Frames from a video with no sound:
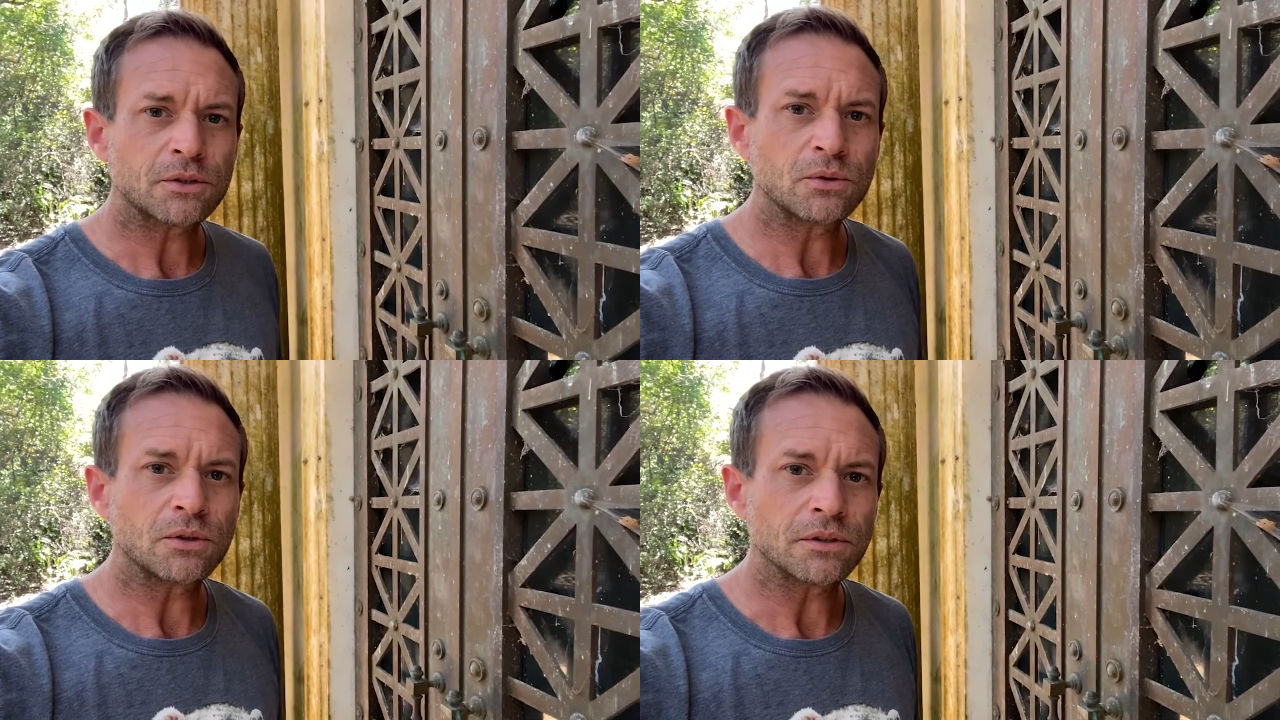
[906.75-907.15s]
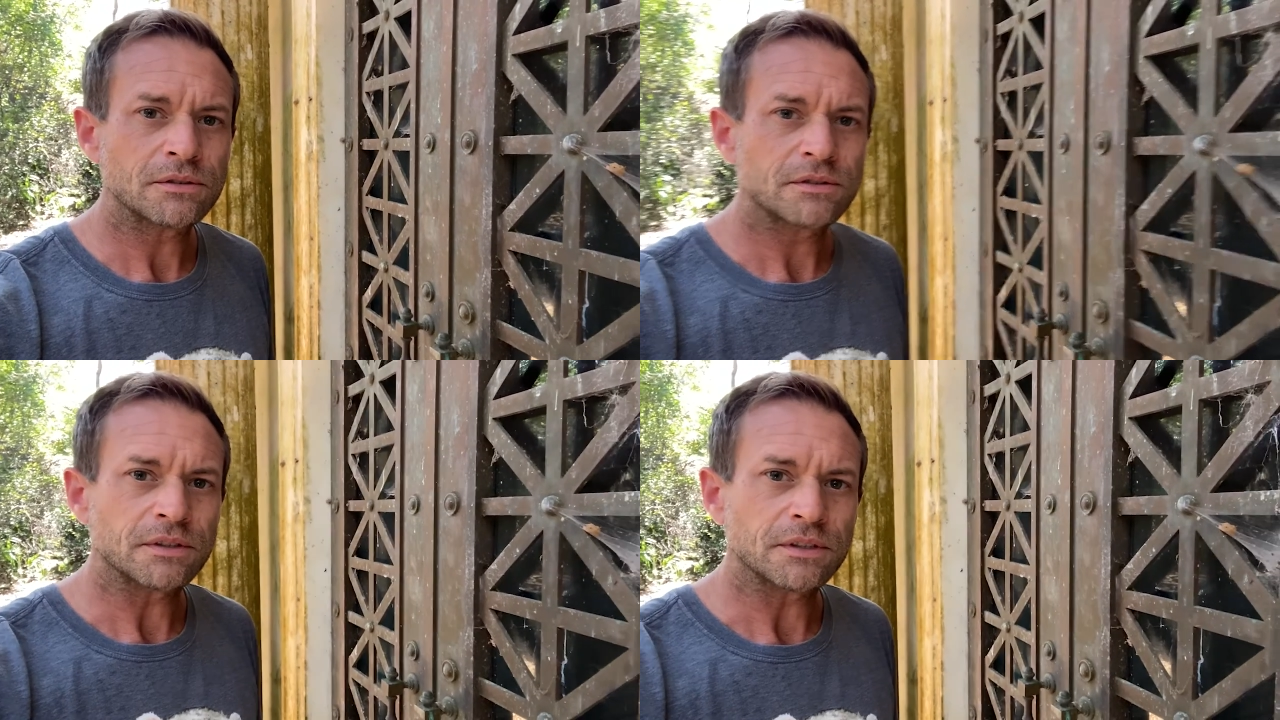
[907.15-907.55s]
cool
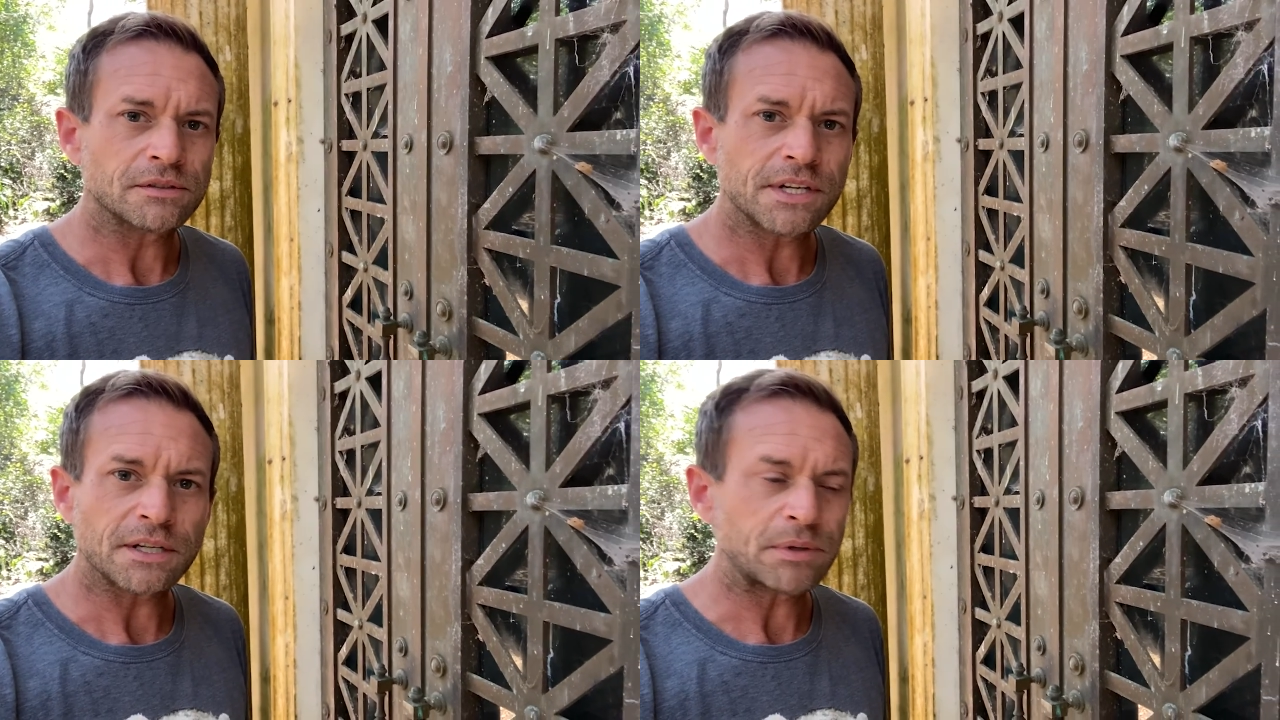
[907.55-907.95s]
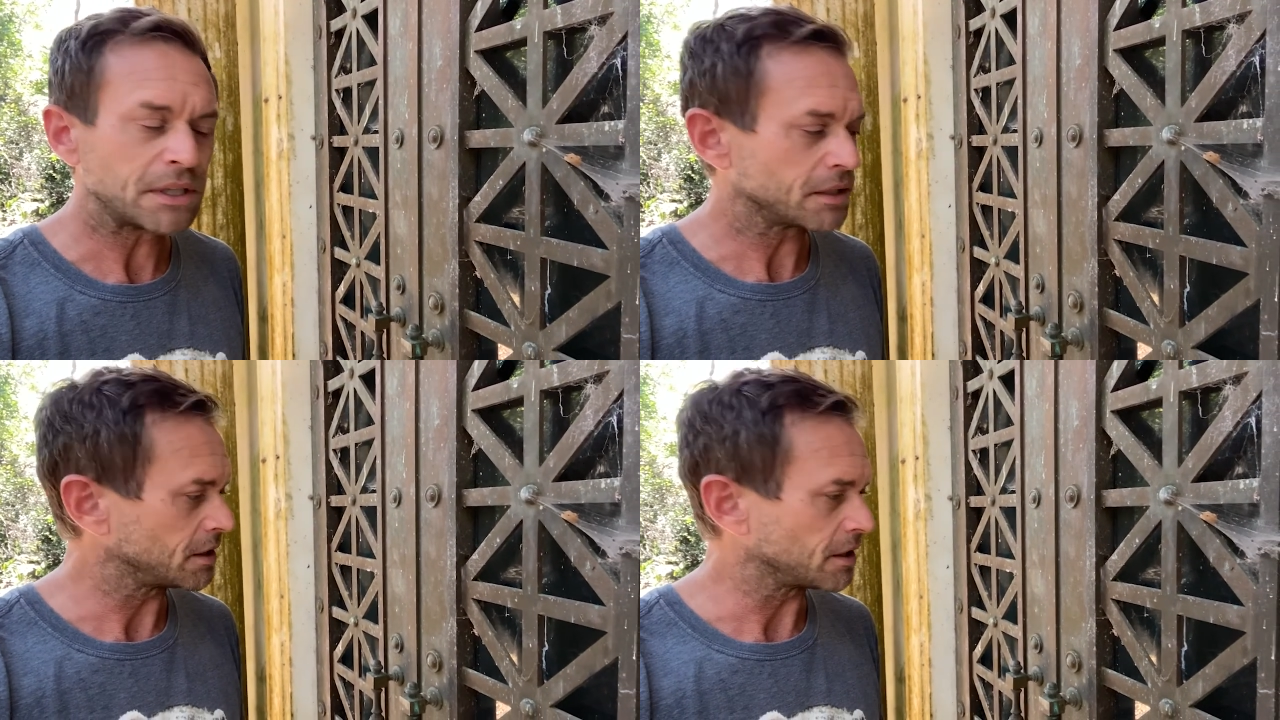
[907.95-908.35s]
to take a
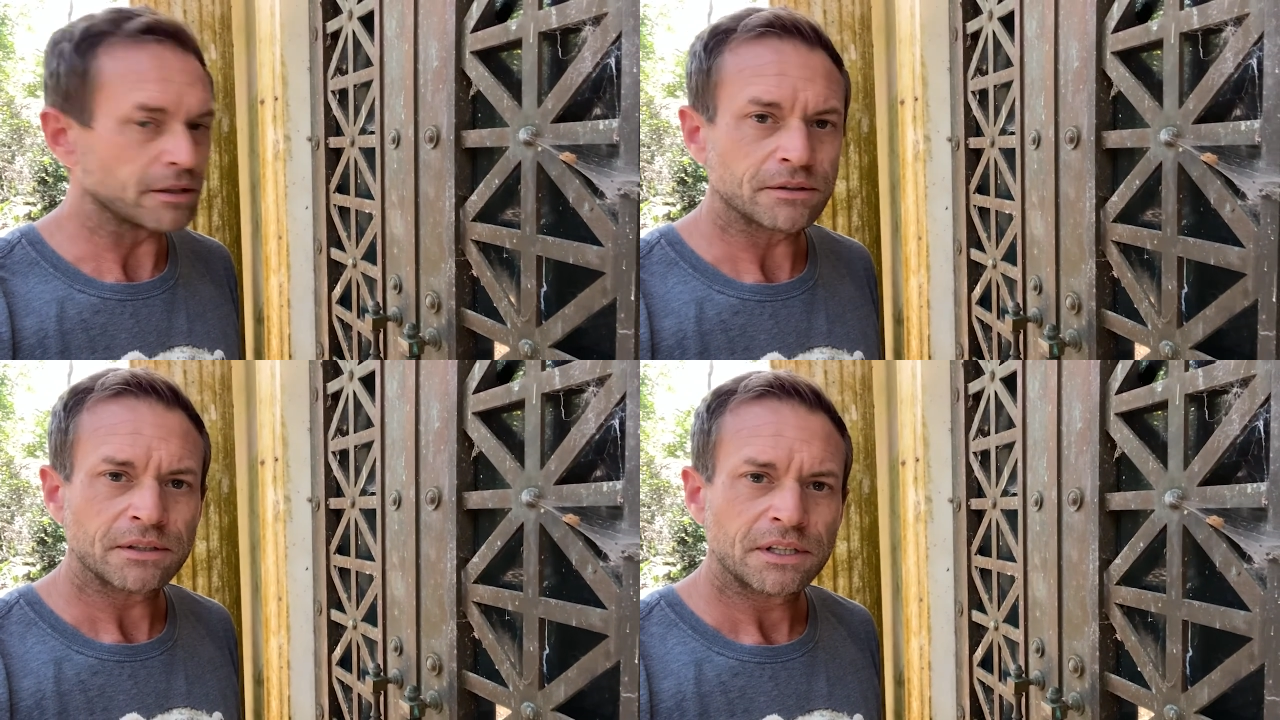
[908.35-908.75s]
peek in here.